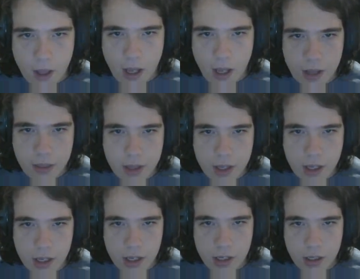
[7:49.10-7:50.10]
And
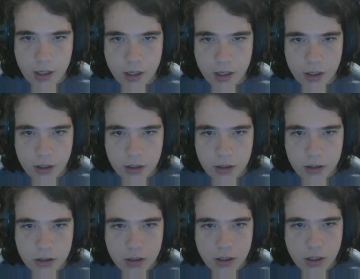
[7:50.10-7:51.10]
then
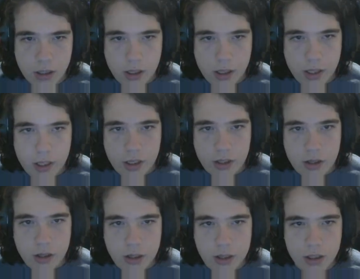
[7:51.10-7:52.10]

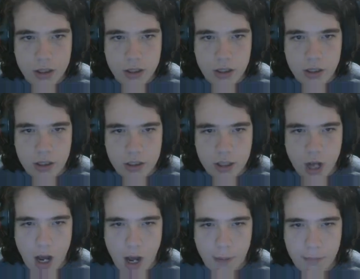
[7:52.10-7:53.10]
the
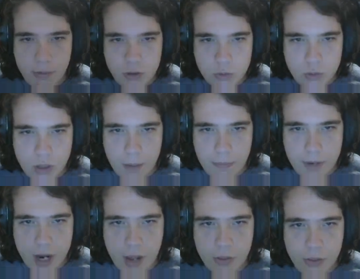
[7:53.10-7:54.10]
hoppers will come
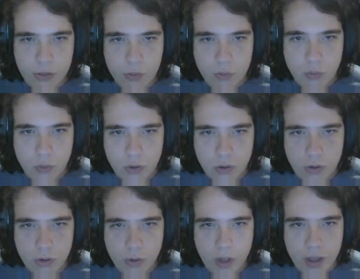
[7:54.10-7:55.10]
down
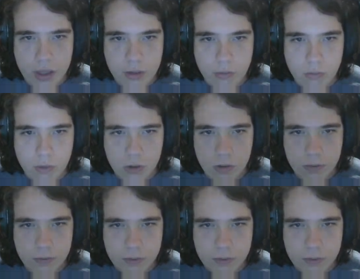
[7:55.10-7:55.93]
through the roof